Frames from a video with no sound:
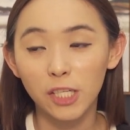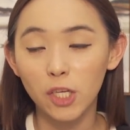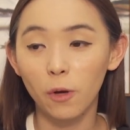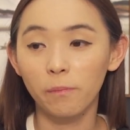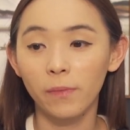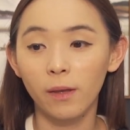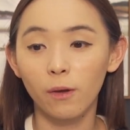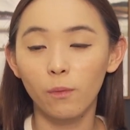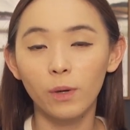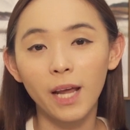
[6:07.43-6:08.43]
So
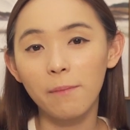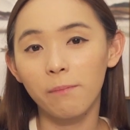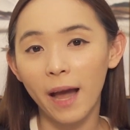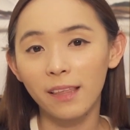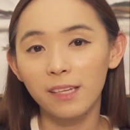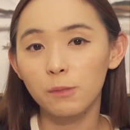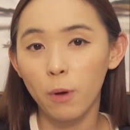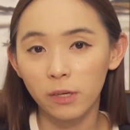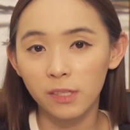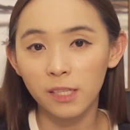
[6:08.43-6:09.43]
would I buy this
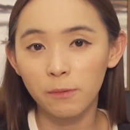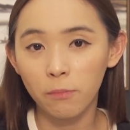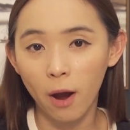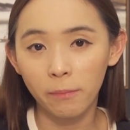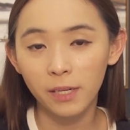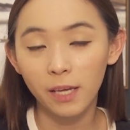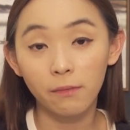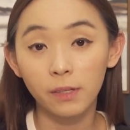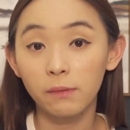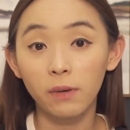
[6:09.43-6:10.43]
particular property
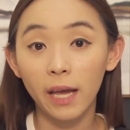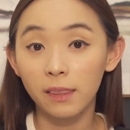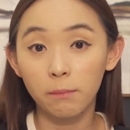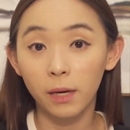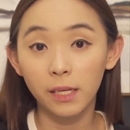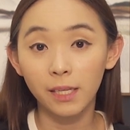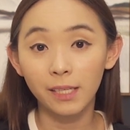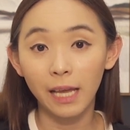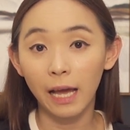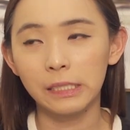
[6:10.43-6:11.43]
even if I had the
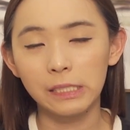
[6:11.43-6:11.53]
money?